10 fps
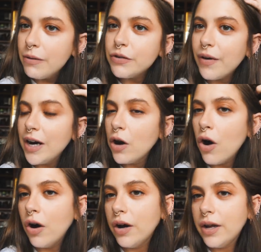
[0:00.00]
that was a very
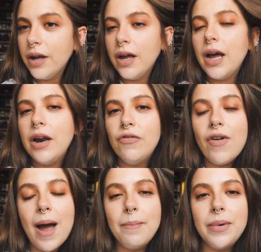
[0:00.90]
long and
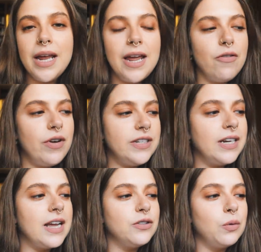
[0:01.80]
rambly
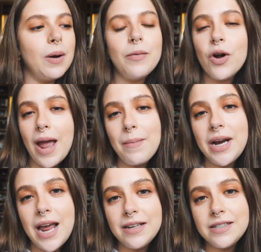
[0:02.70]
reason as to why I'm not getting my
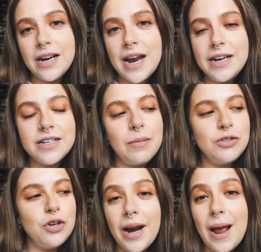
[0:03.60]
nails done anytime
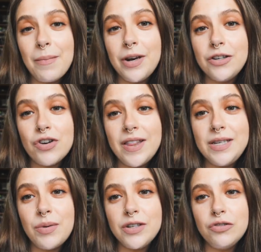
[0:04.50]
soon. I am going to try
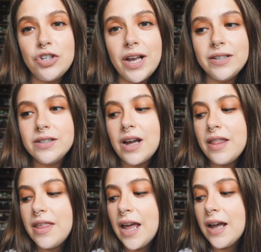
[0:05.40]
these press-on gels, I
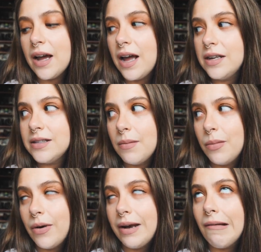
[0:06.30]
think, at some
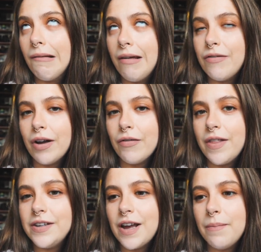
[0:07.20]
point, if I can
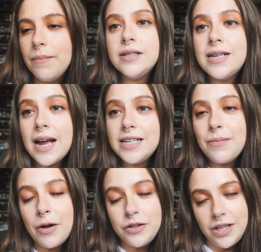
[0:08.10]
find the time. Zach did
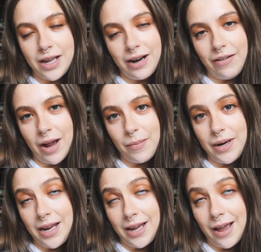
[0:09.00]
most of the clearing up
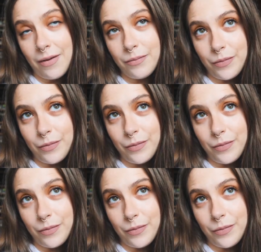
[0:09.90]
in here